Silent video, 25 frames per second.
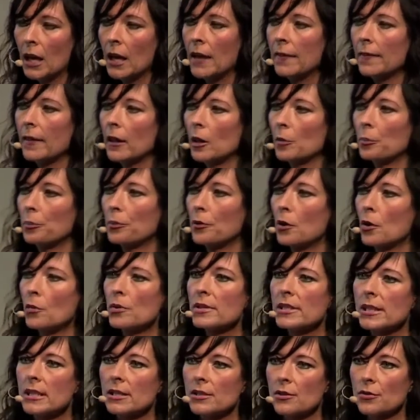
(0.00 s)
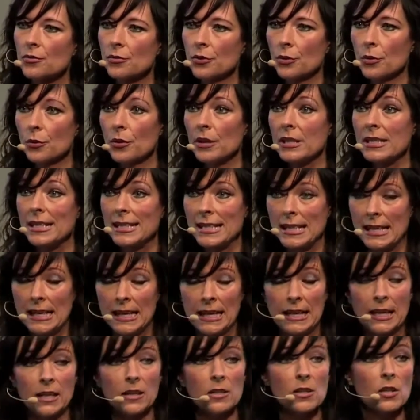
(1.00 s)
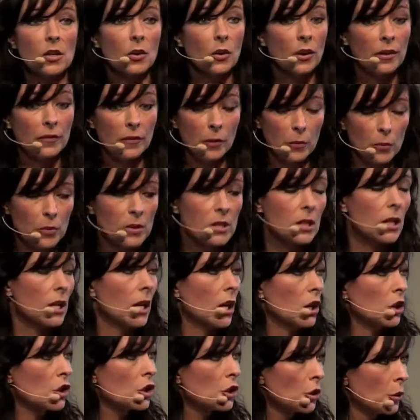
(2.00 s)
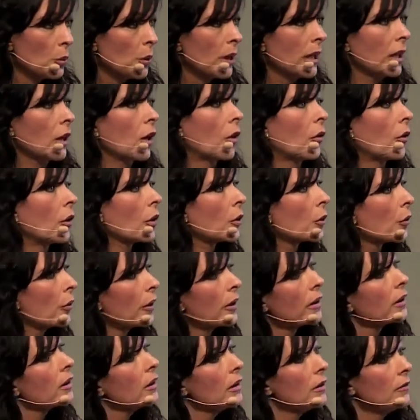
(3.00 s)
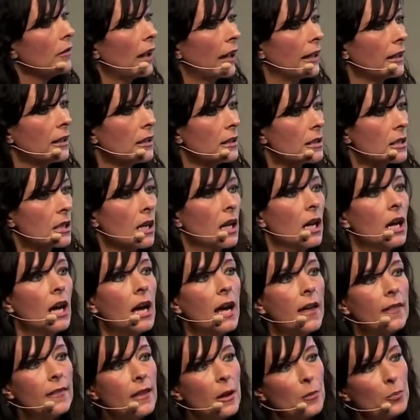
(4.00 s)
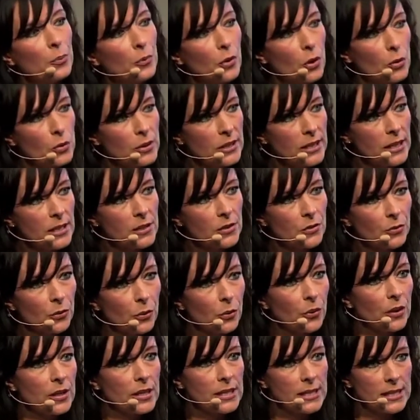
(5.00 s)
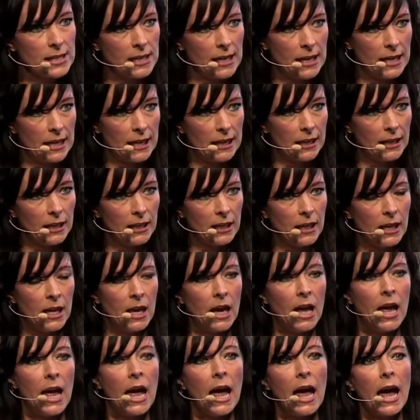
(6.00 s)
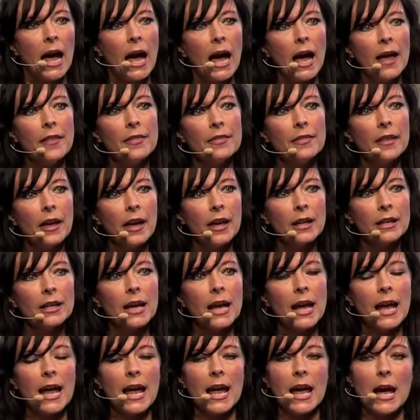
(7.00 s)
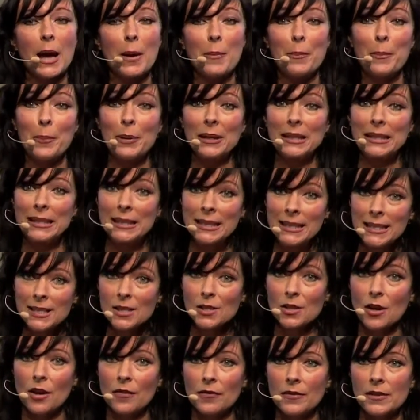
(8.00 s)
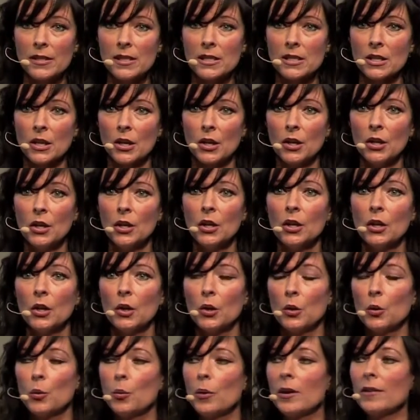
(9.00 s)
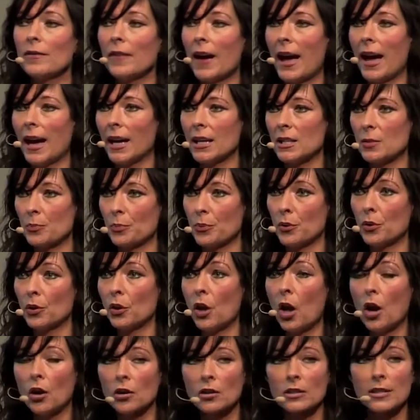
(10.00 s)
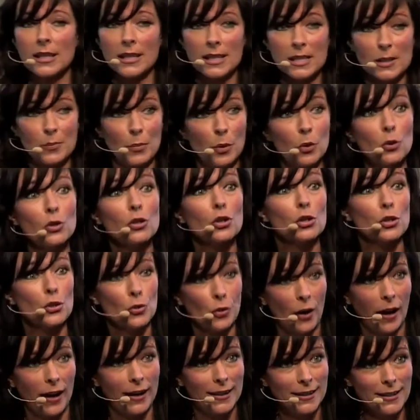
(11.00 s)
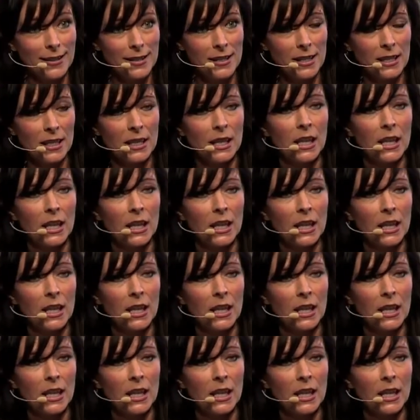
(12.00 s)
They'll process through the scene, so if it was a shooting or a critical event, they process through the scene, and then a police officer who we've had prolonged exposure trained